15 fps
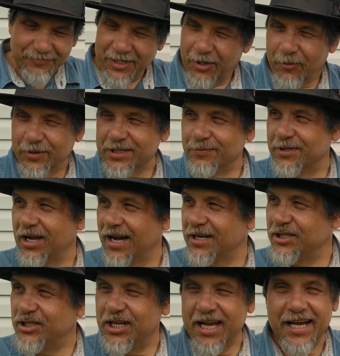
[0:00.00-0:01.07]
With some
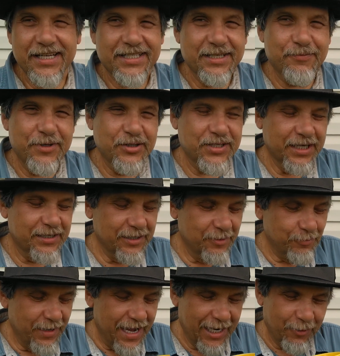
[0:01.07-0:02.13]
nice jazzy music in the
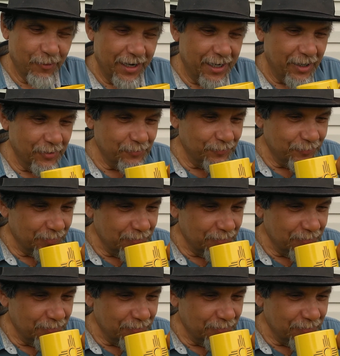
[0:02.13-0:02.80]
background.